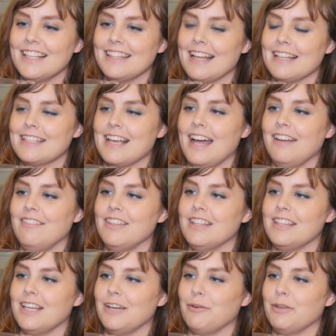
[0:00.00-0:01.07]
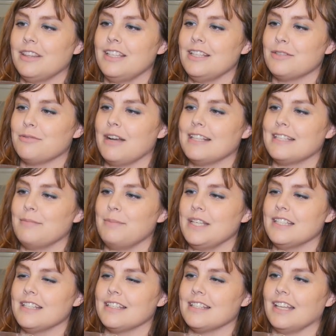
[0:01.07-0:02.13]
That's kind of the thing with these
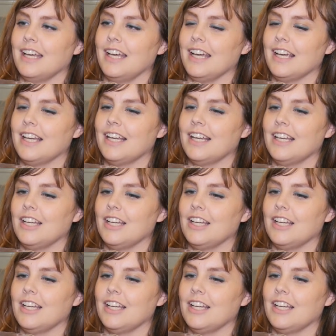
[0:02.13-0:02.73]
recipes, is like,